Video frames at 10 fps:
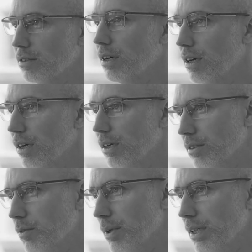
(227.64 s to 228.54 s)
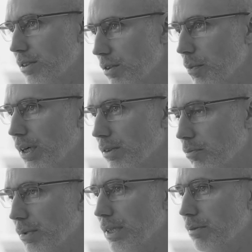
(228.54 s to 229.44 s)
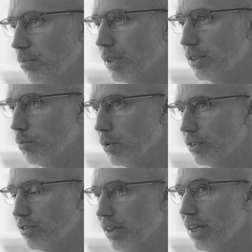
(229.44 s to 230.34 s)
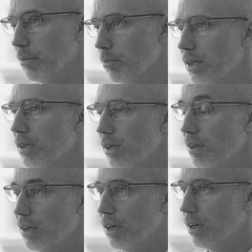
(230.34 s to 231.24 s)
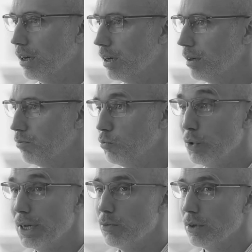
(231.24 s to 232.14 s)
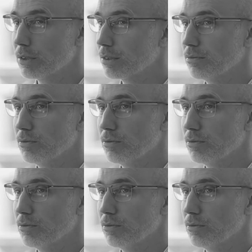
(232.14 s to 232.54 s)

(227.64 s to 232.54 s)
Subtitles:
To be much more slim. We will